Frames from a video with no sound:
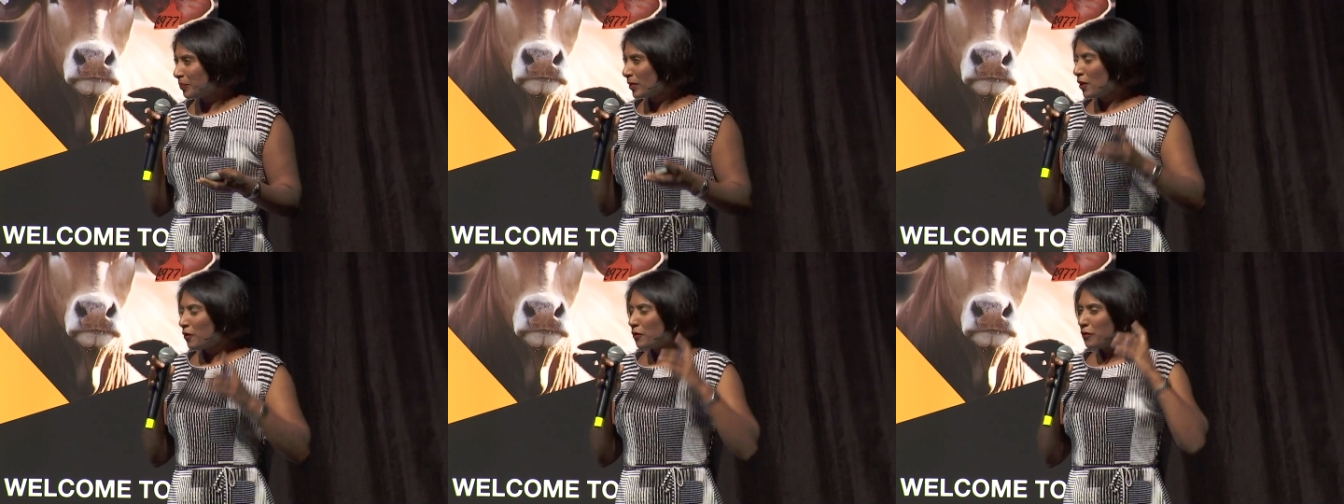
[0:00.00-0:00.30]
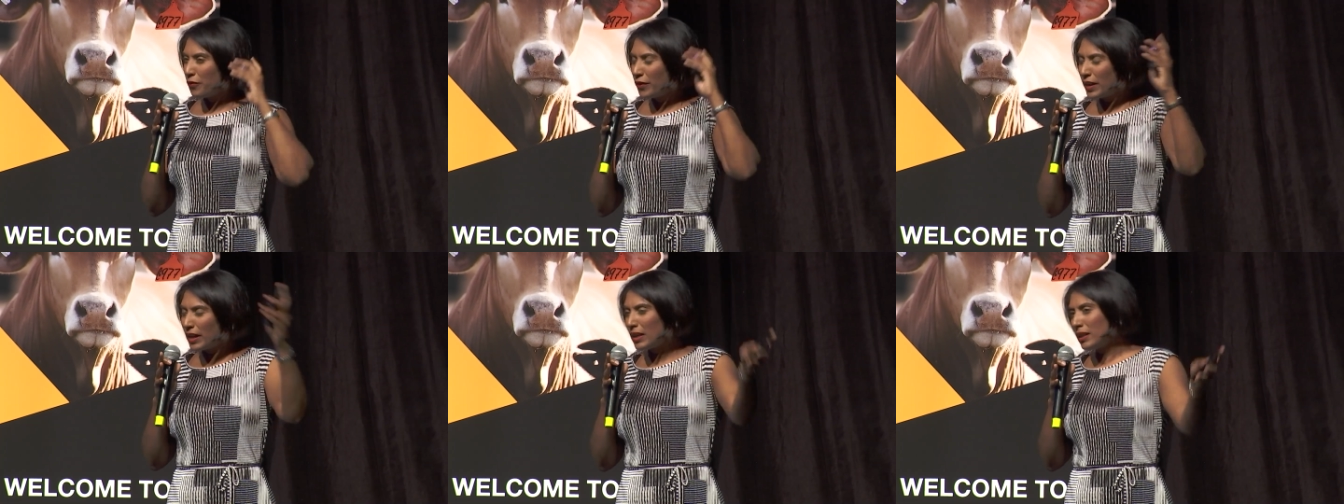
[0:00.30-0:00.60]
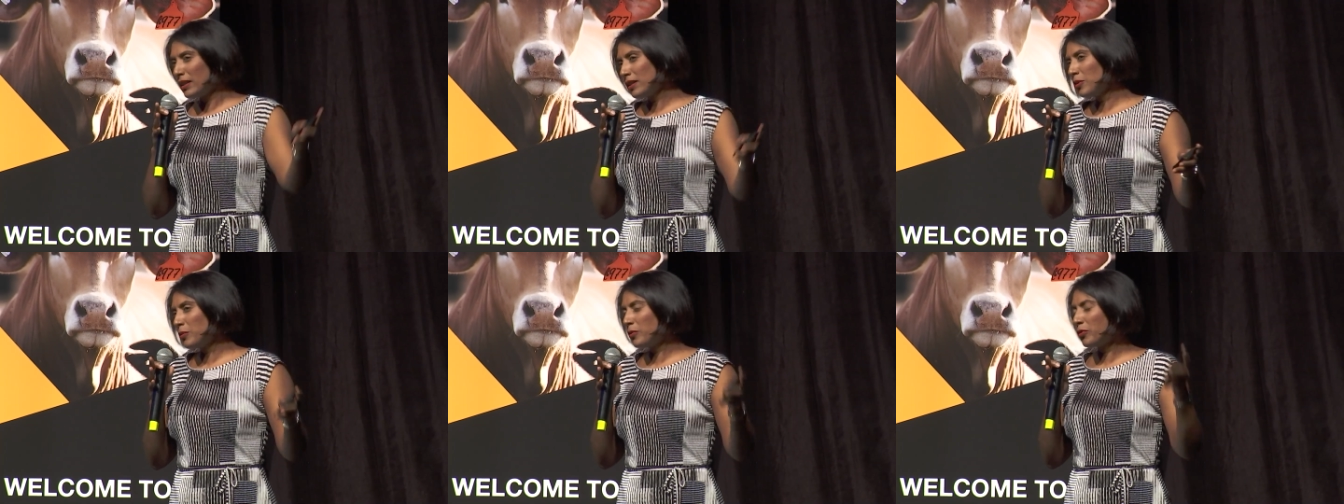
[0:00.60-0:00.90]

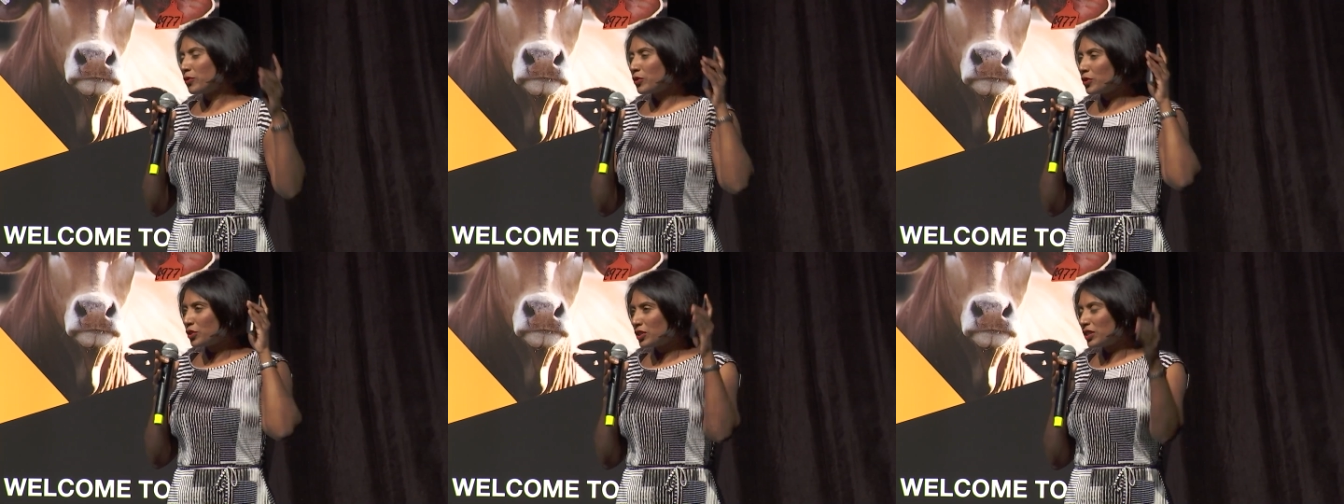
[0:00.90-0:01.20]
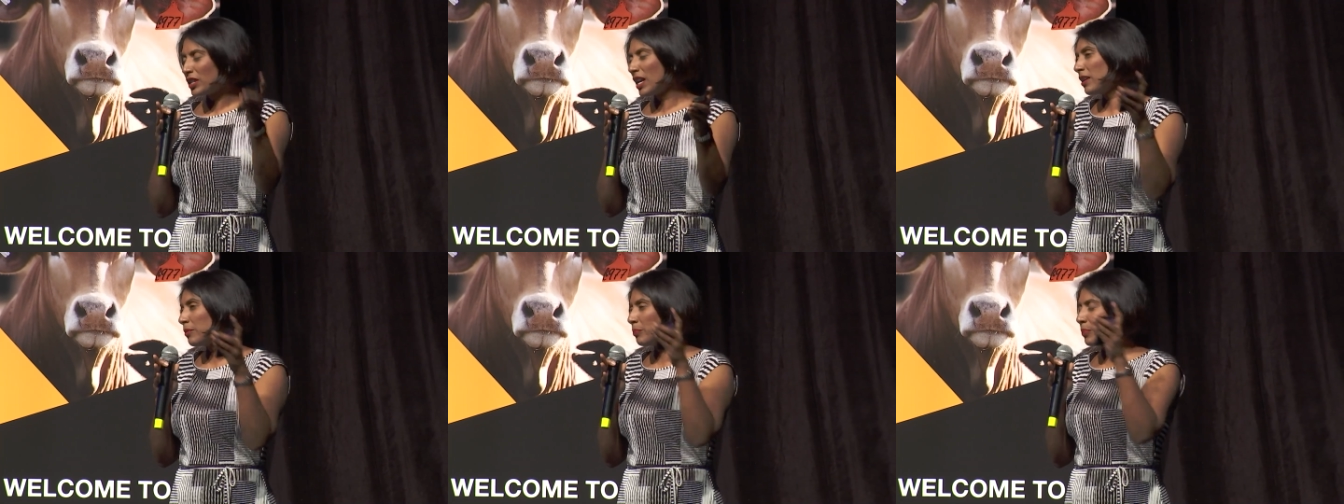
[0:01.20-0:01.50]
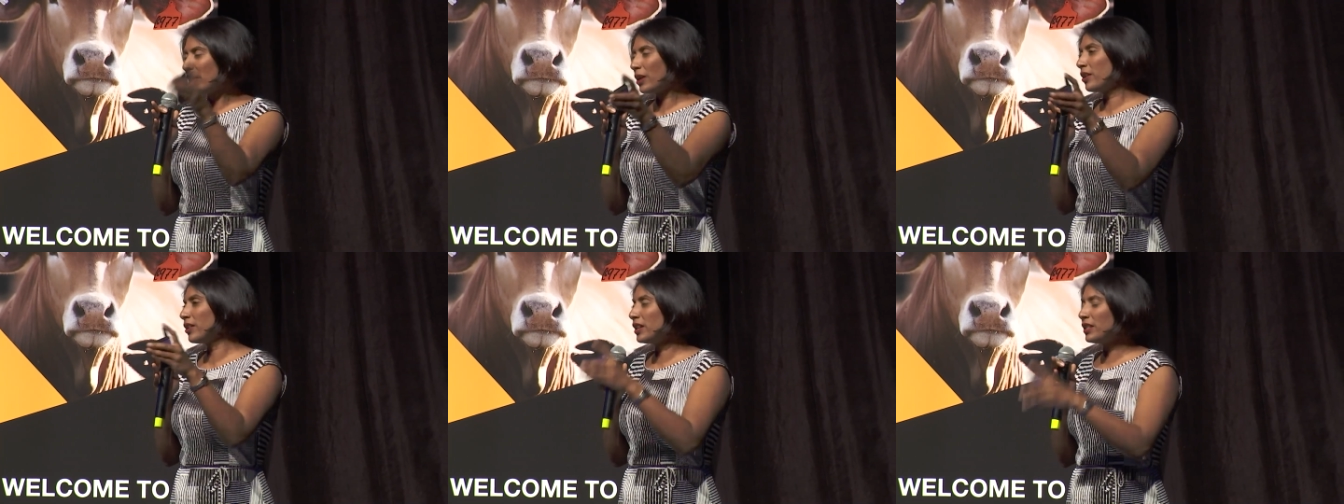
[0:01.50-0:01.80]
feeding them for set
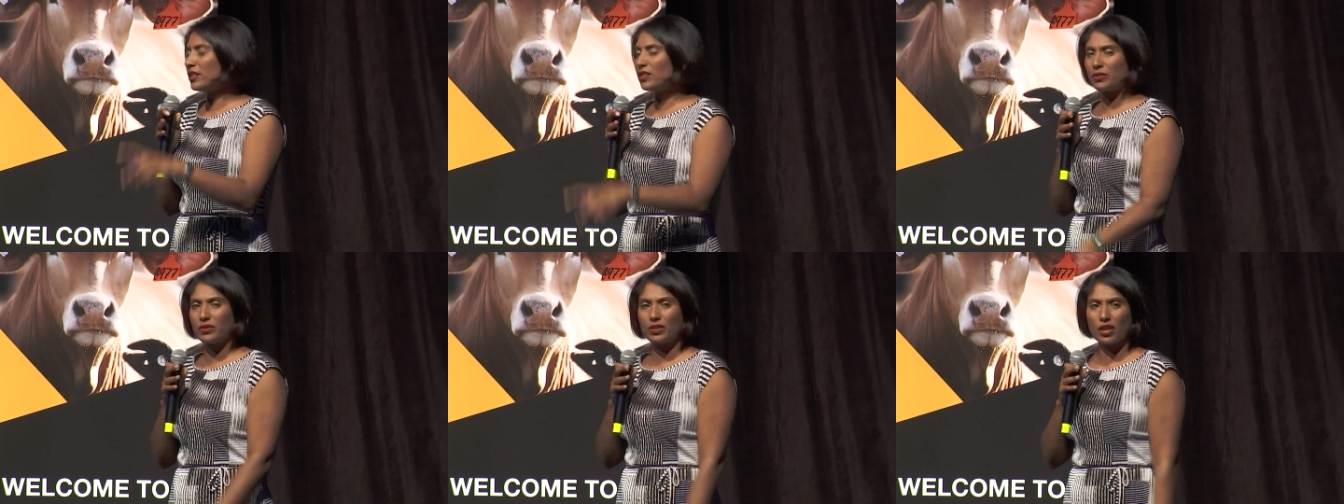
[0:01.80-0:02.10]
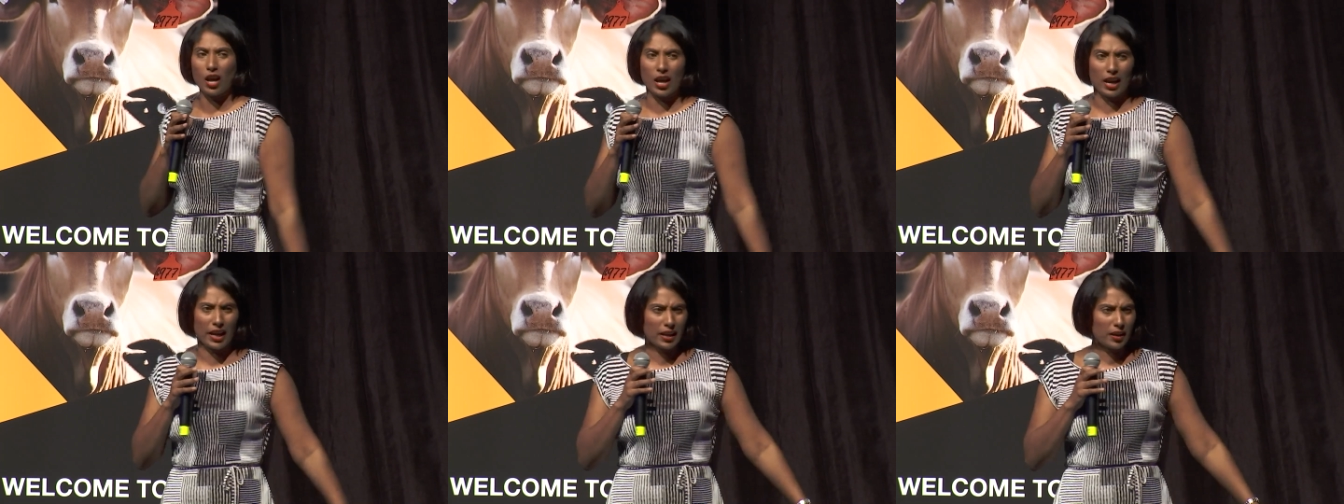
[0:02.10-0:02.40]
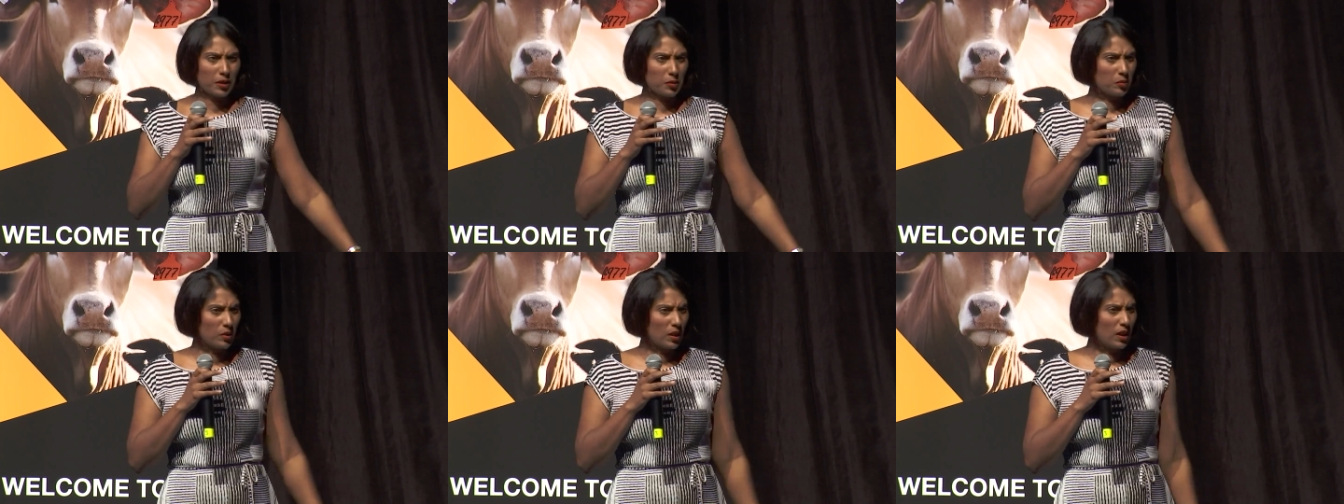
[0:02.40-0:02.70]
periods of
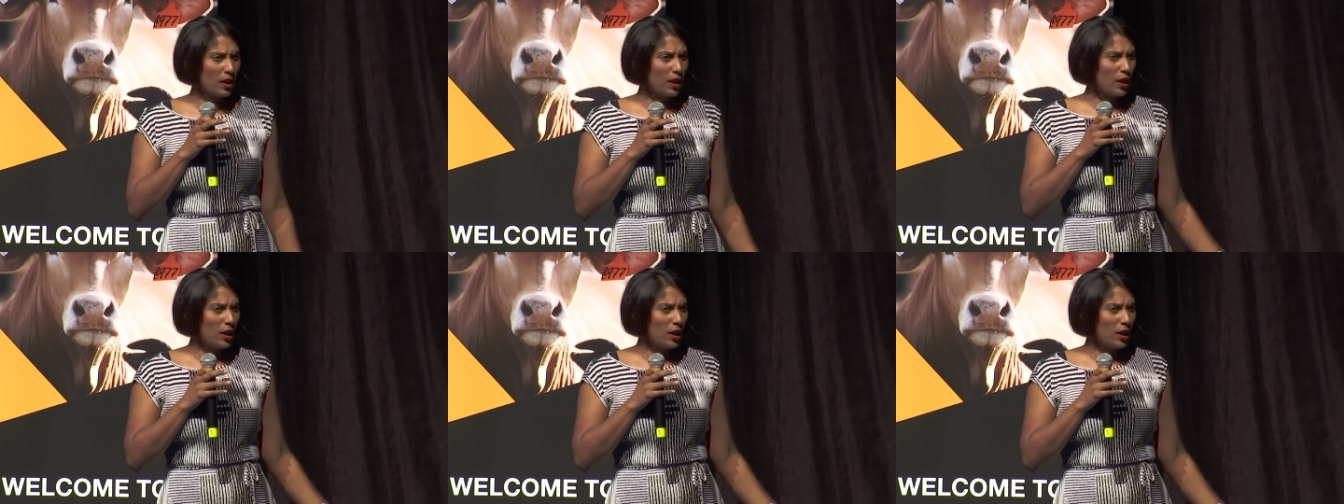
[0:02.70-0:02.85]
time